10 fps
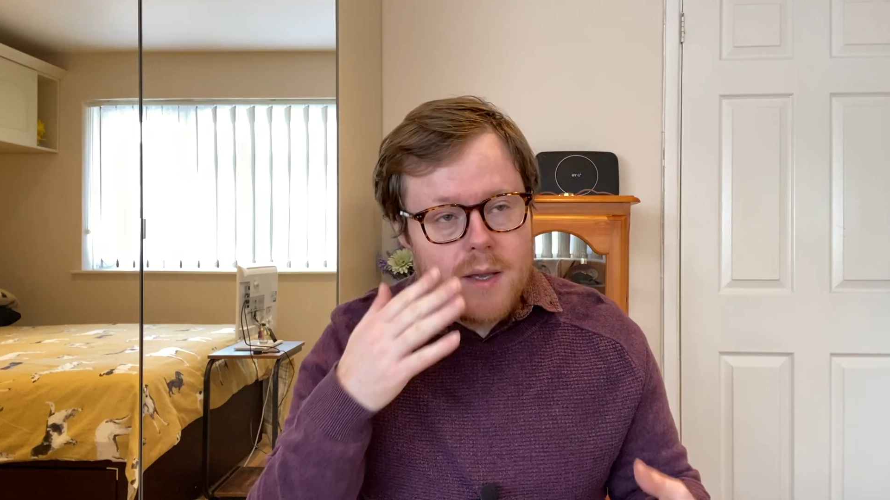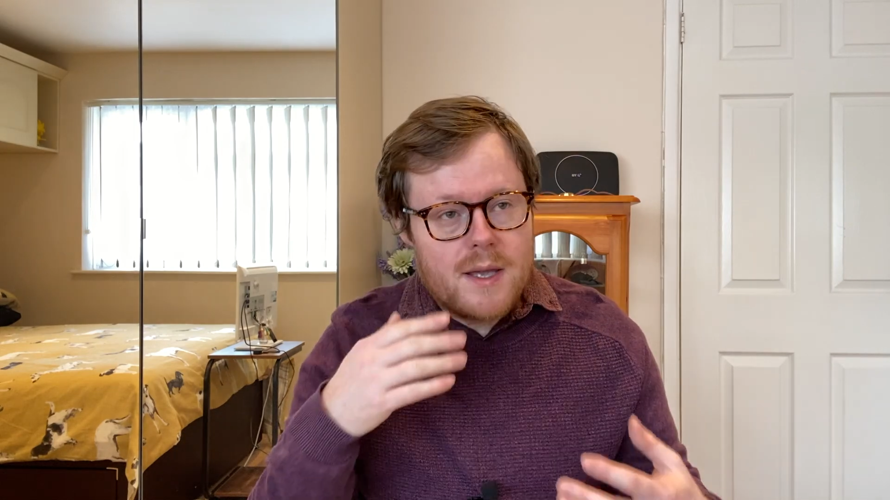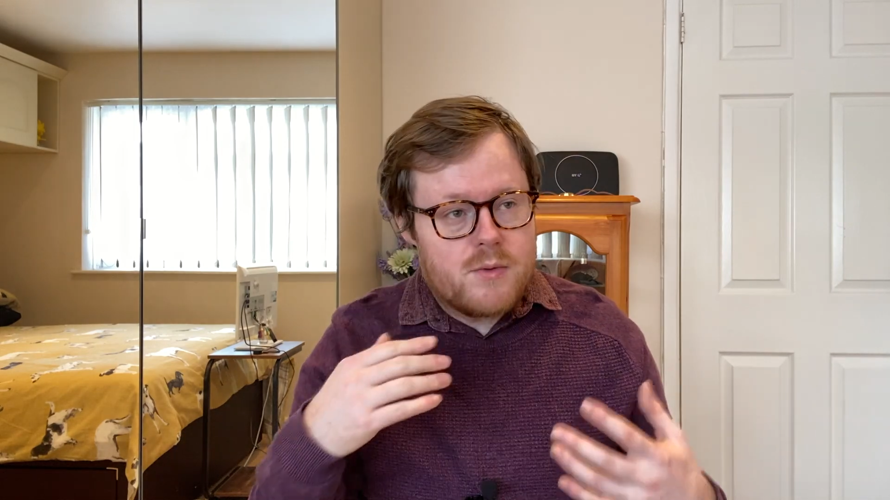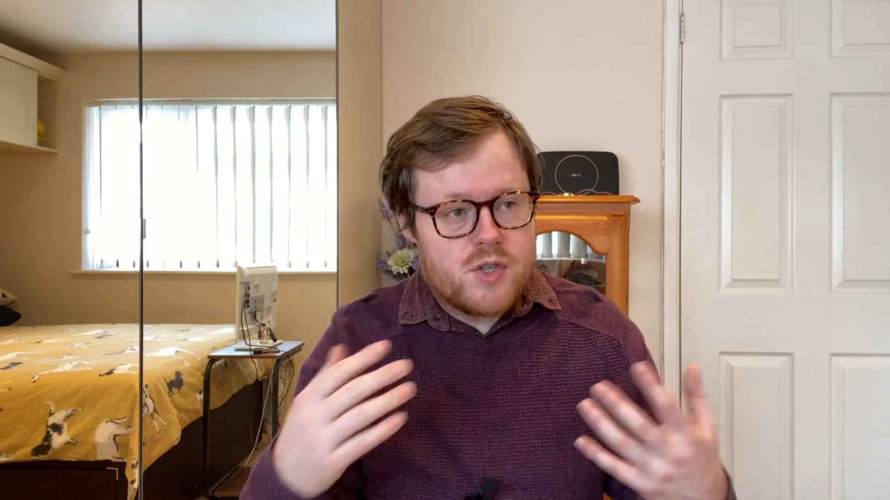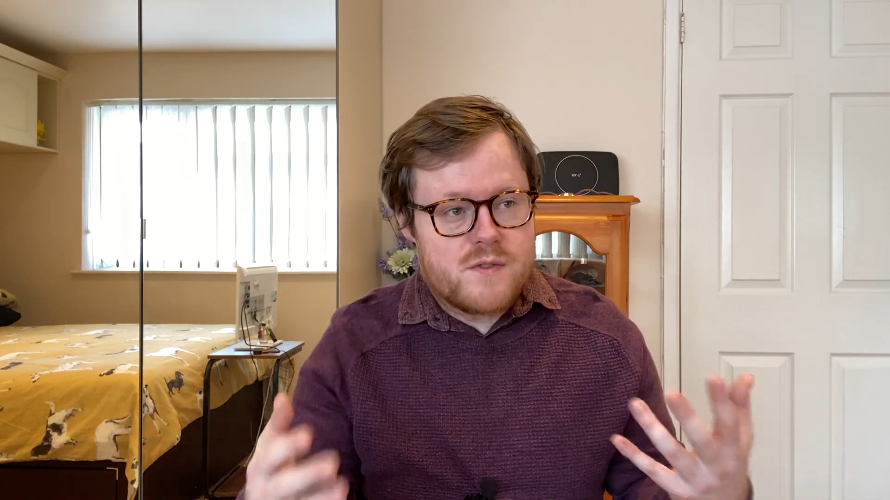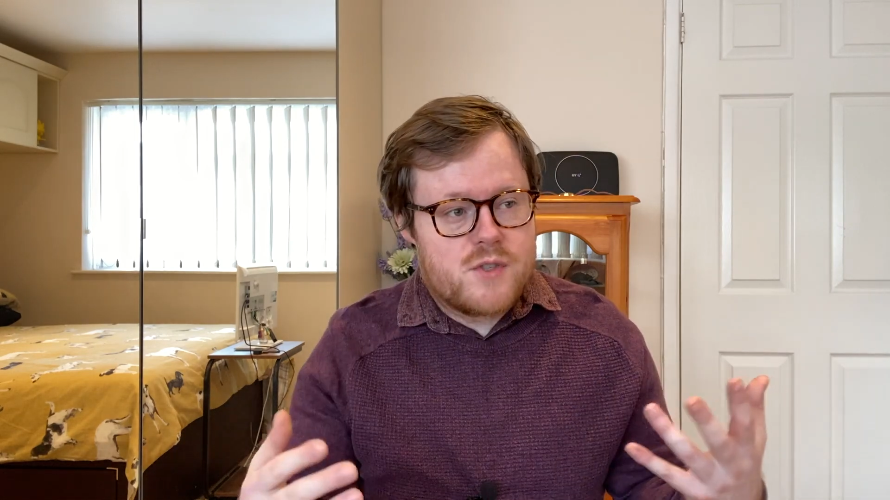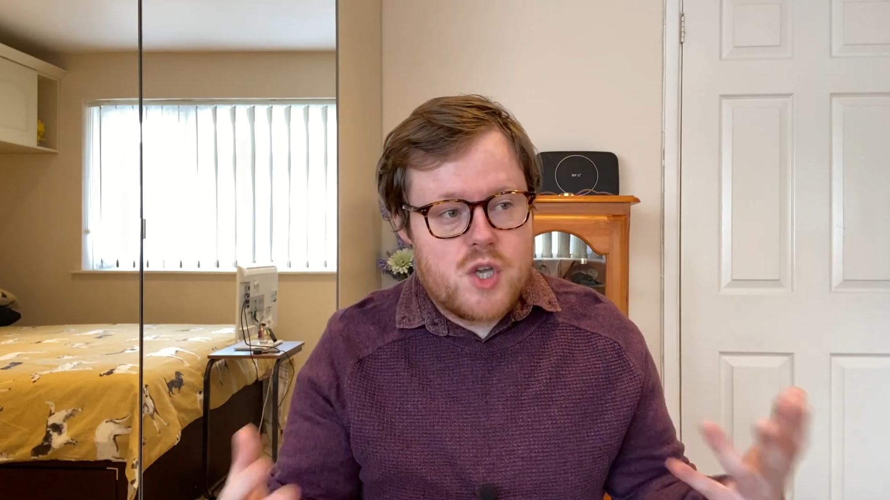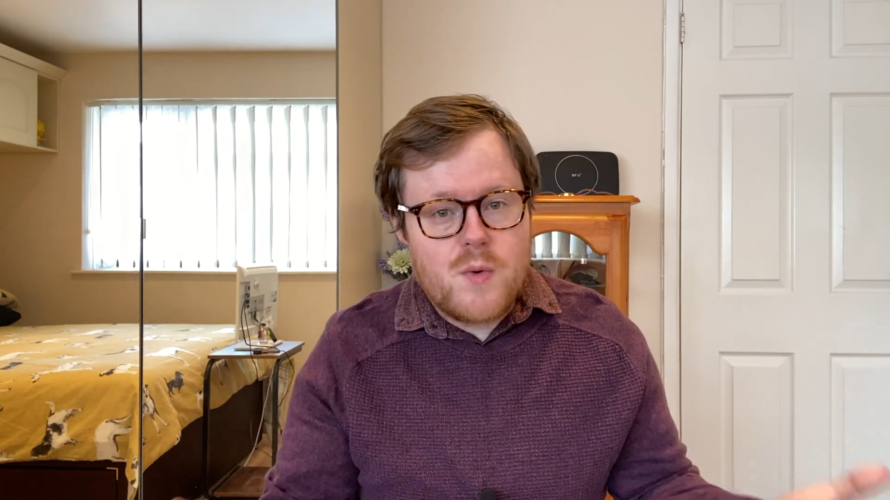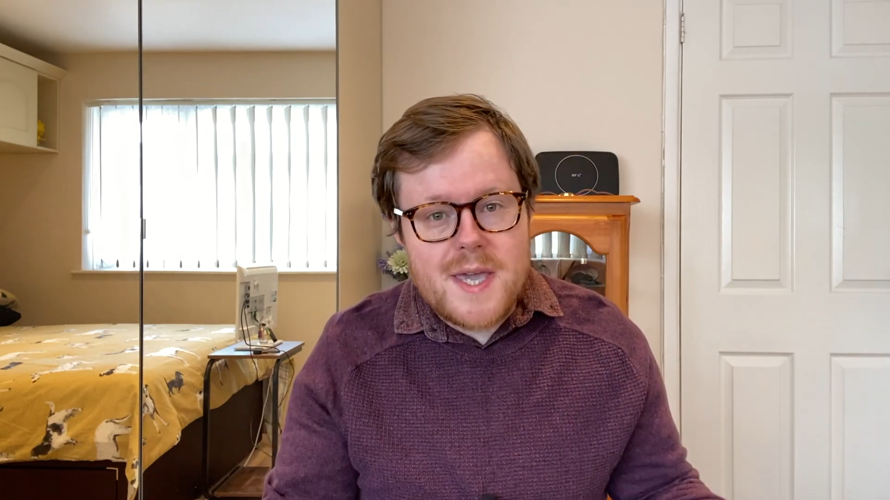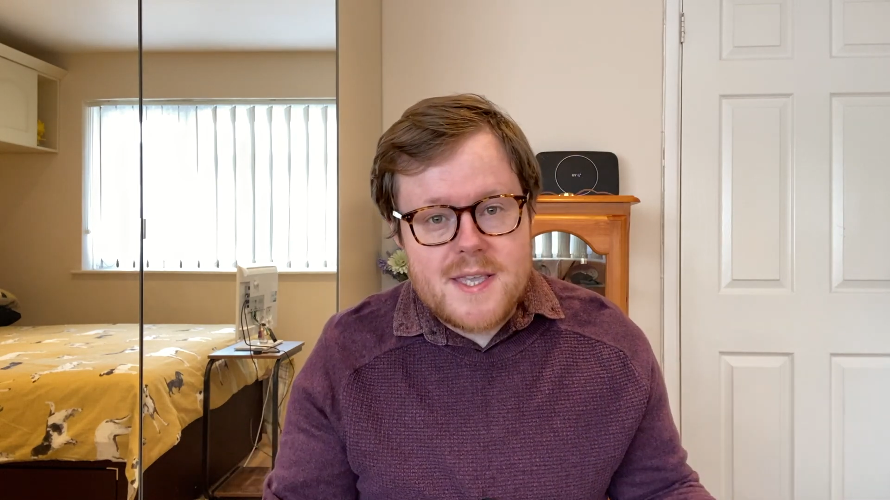It was just
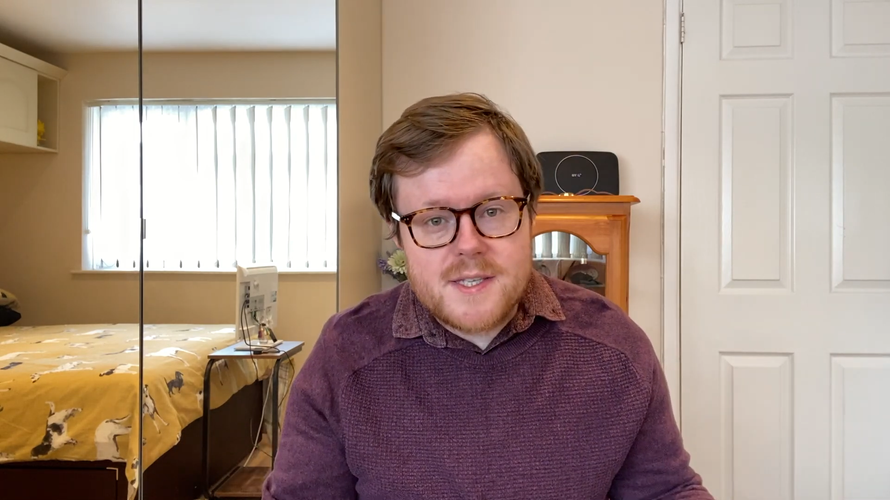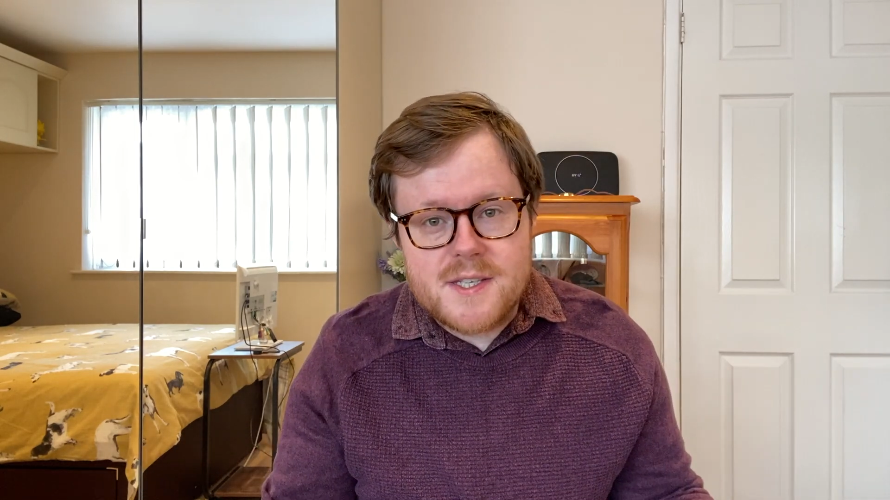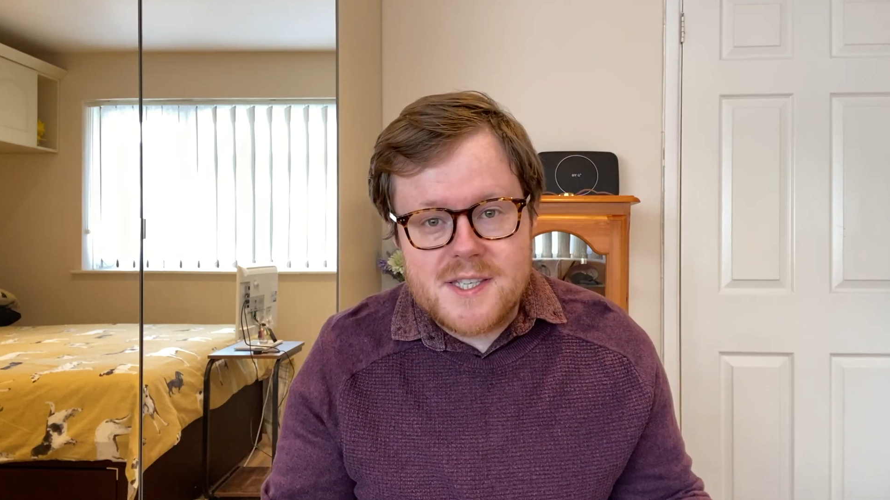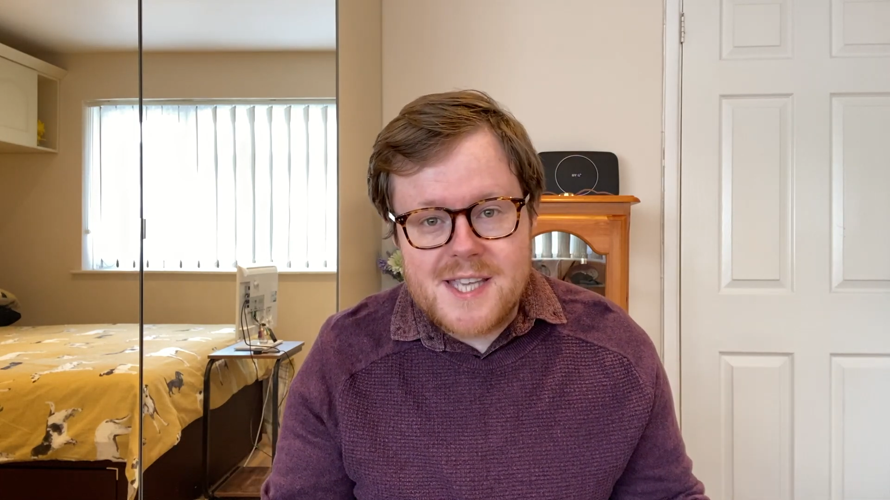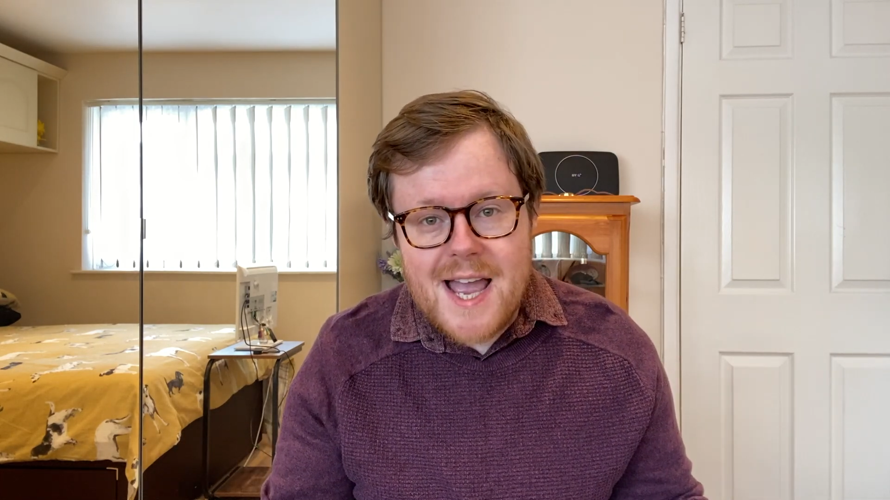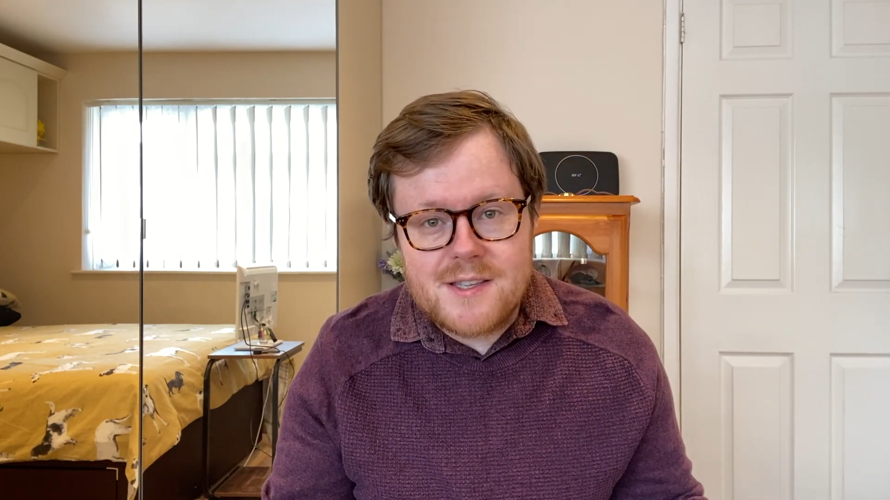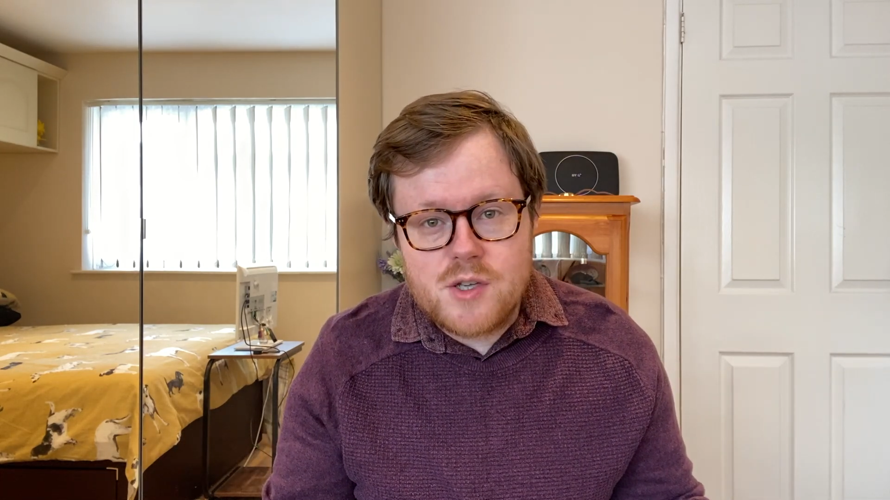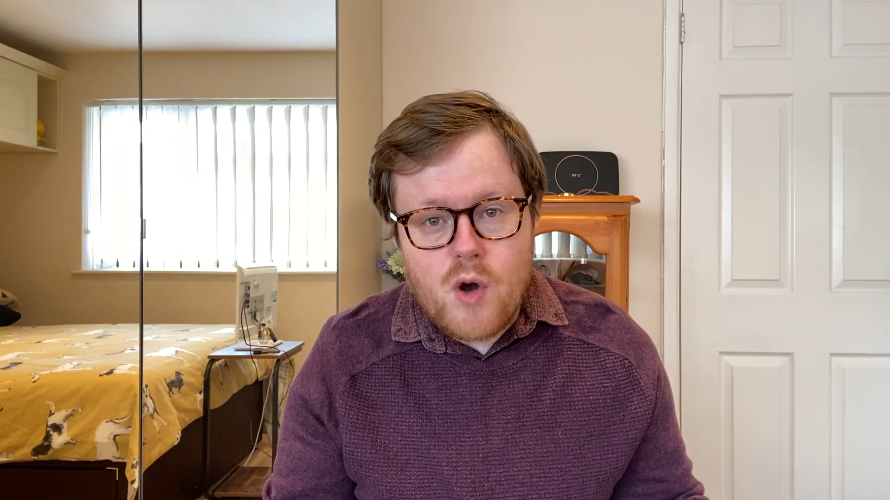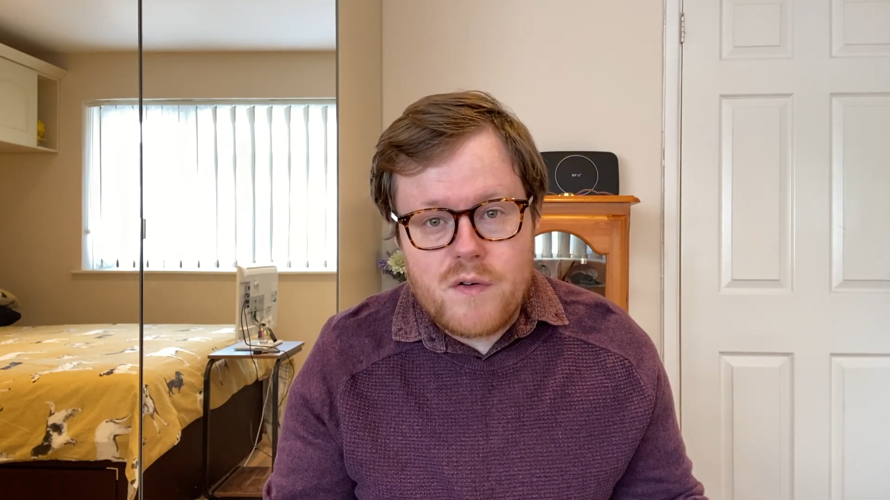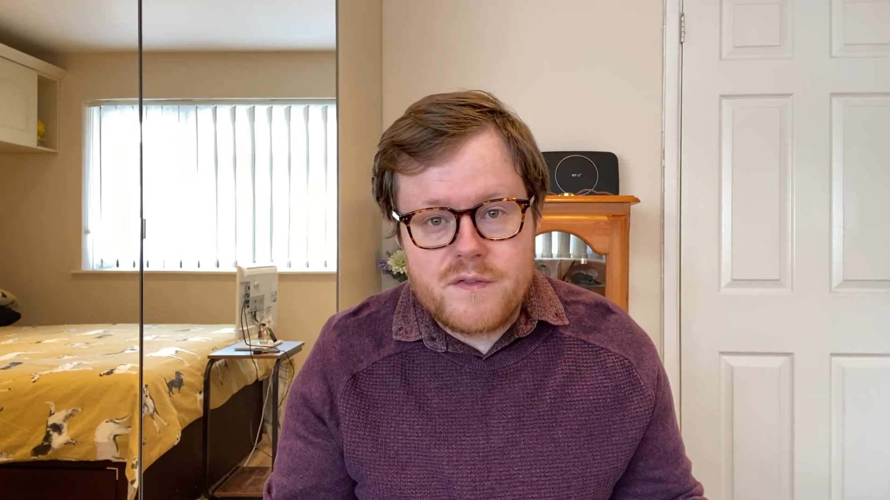too easy to sand
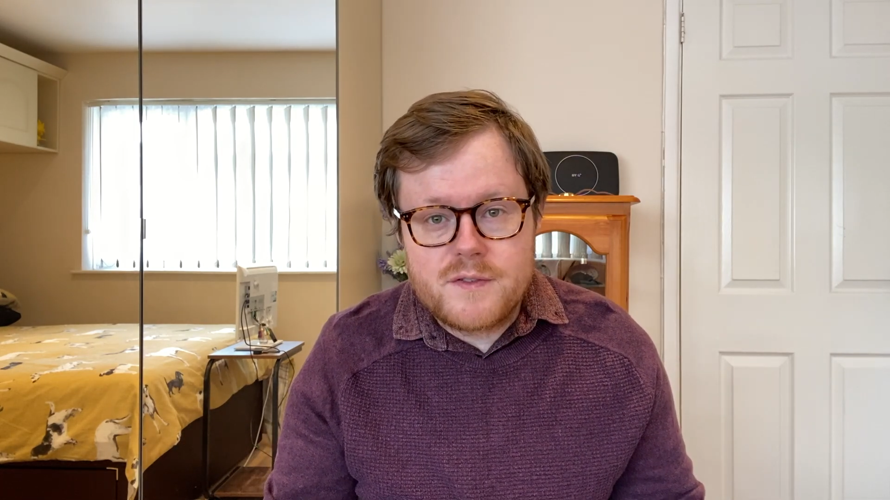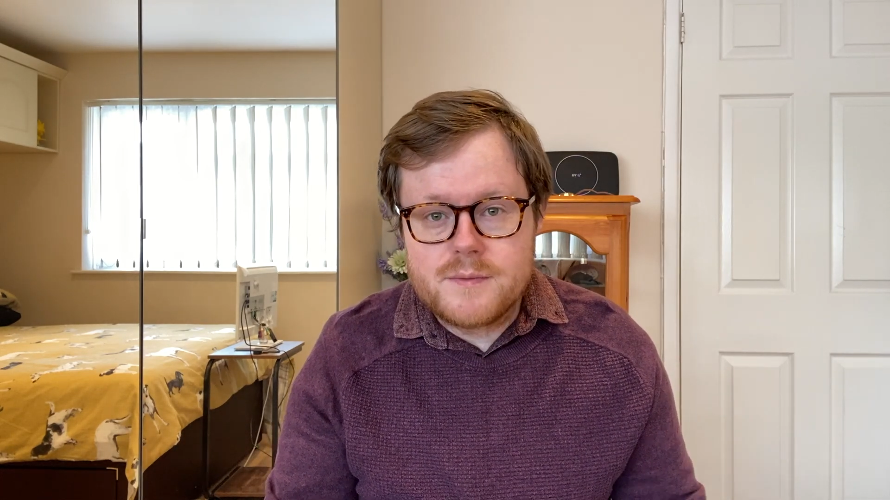off